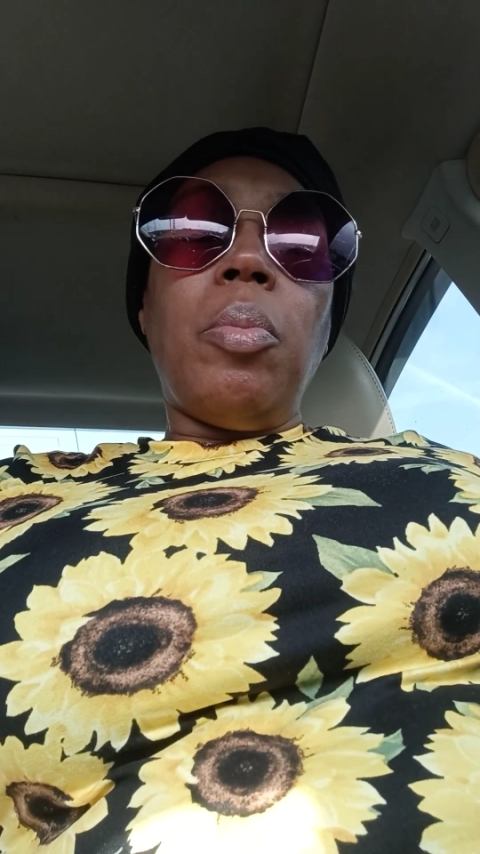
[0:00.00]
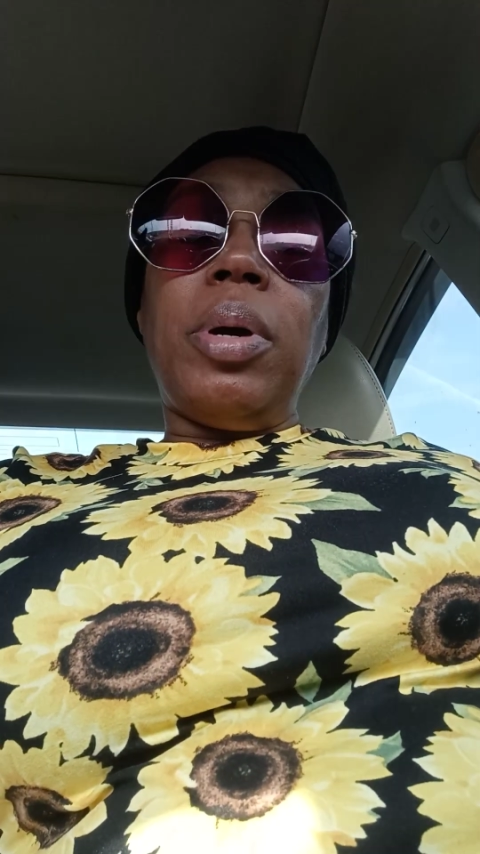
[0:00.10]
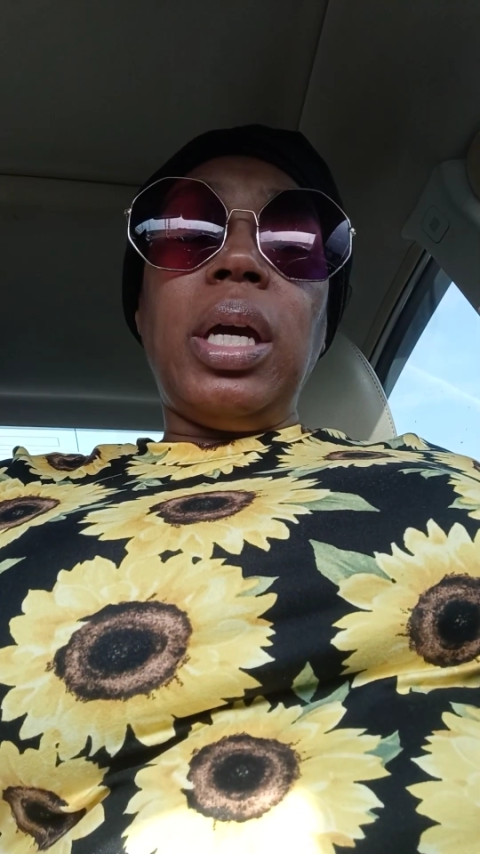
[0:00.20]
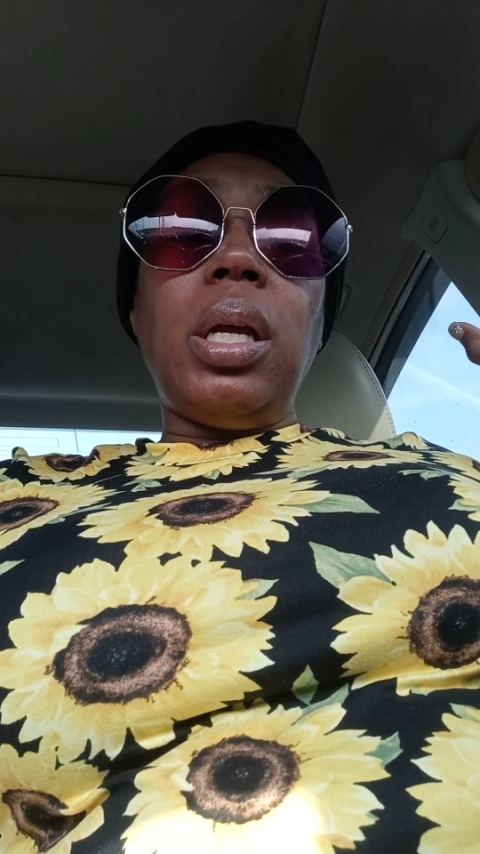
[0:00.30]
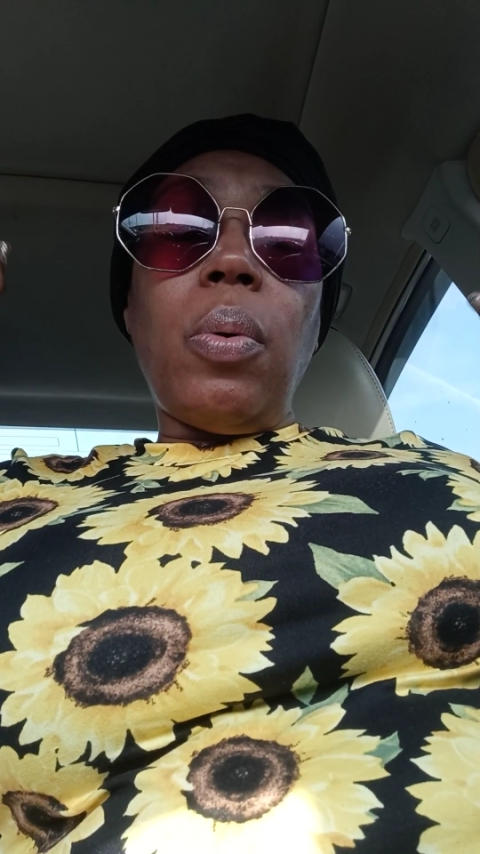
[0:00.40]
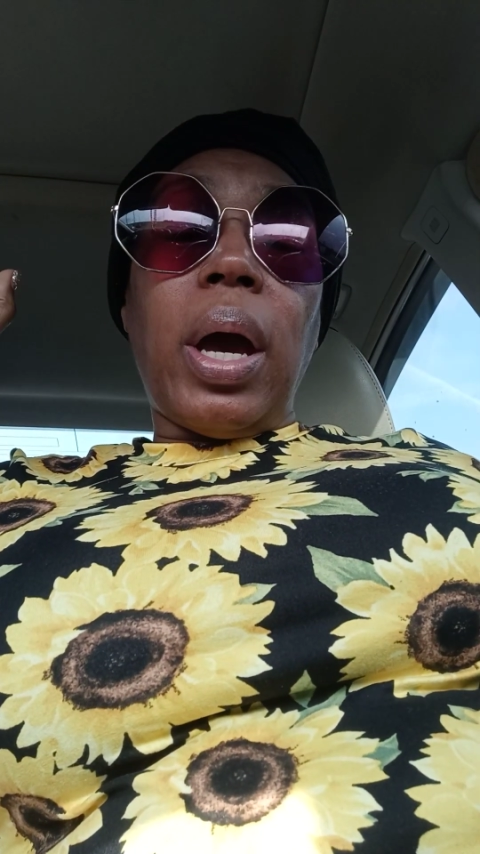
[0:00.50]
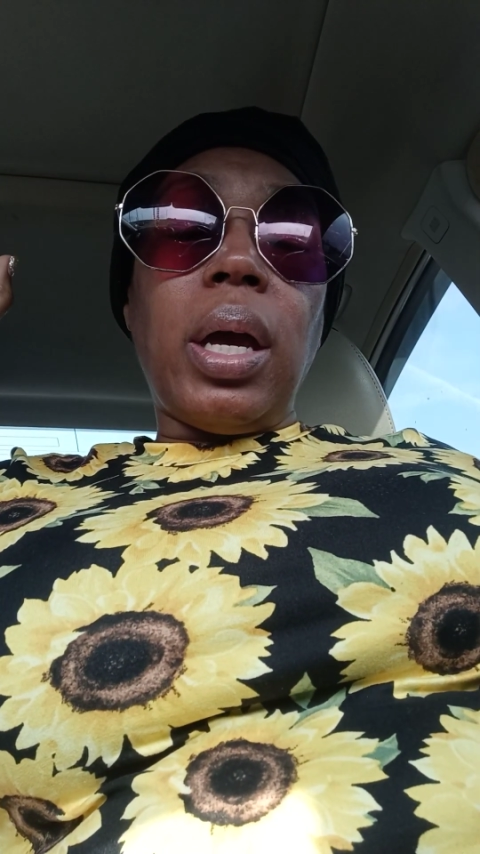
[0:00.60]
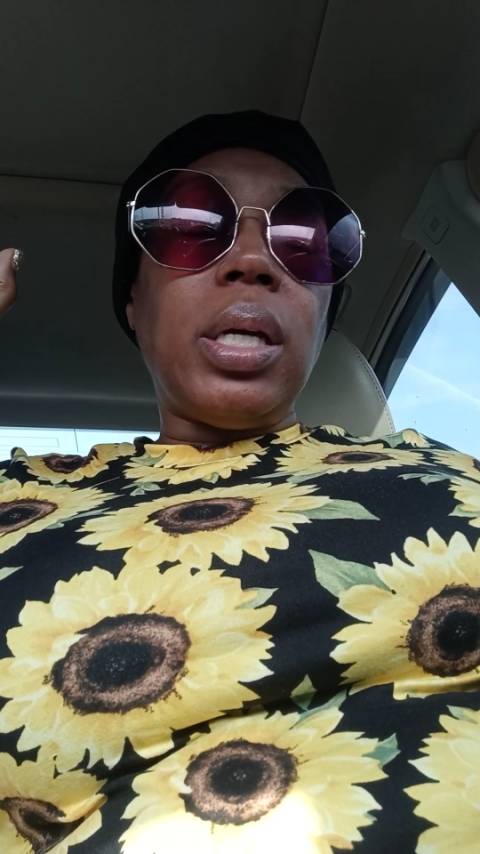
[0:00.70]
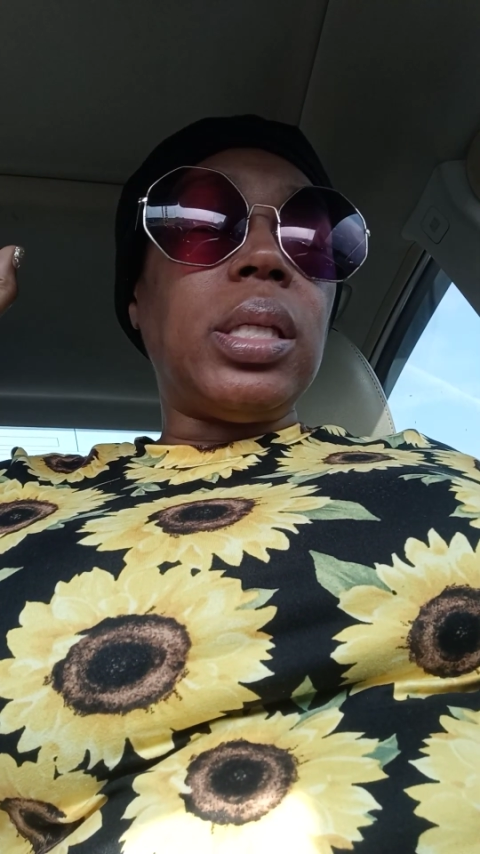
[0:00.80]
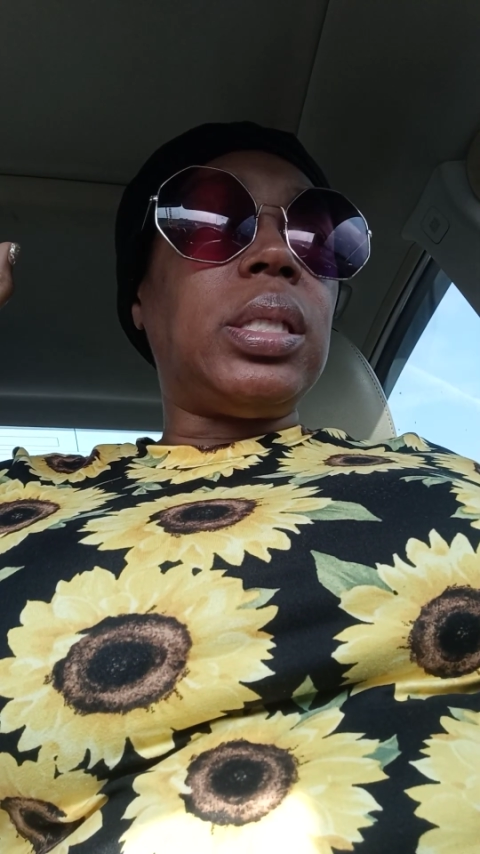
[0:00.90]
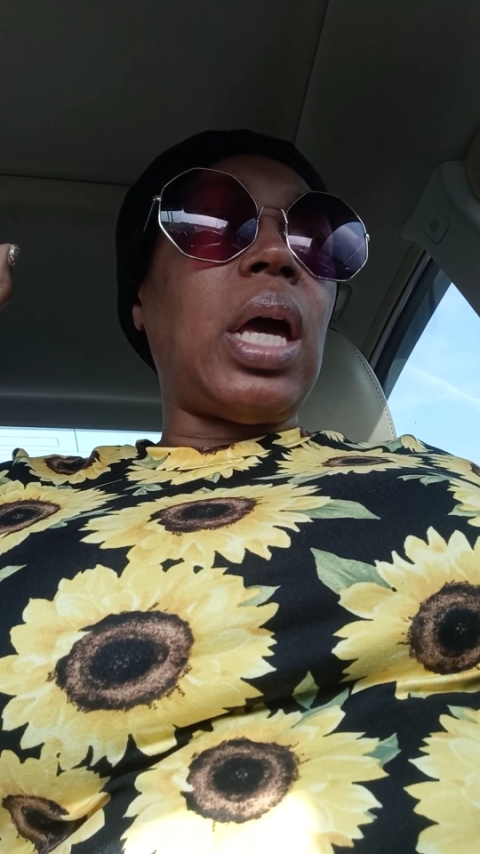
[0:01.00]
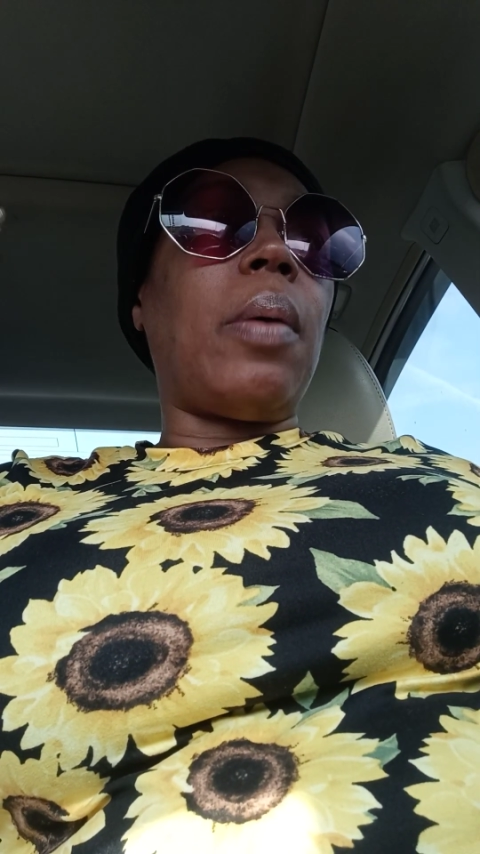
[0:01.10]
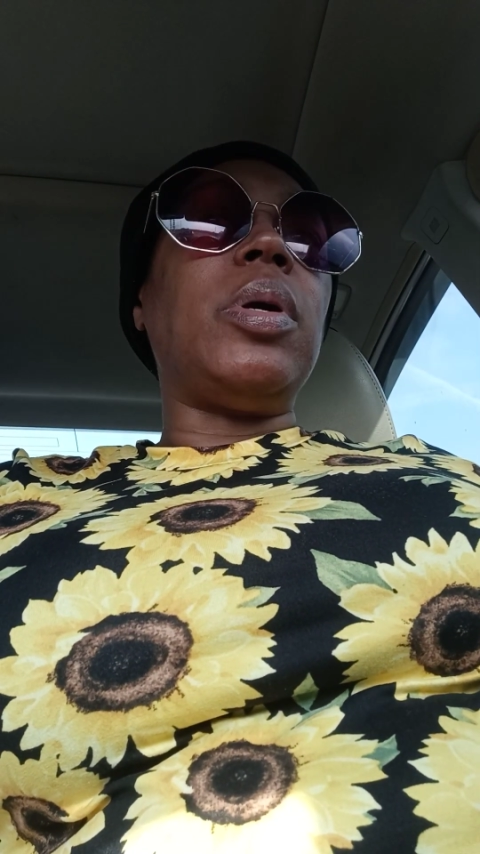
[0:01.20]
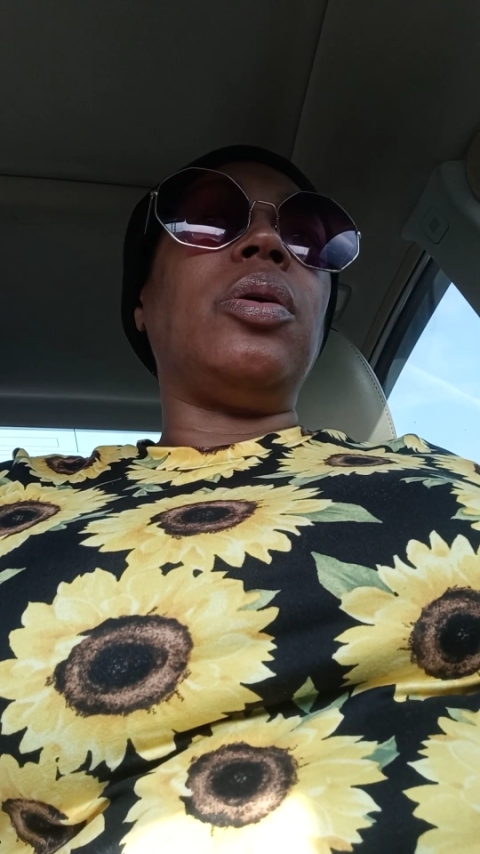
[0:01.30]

But anyway, tell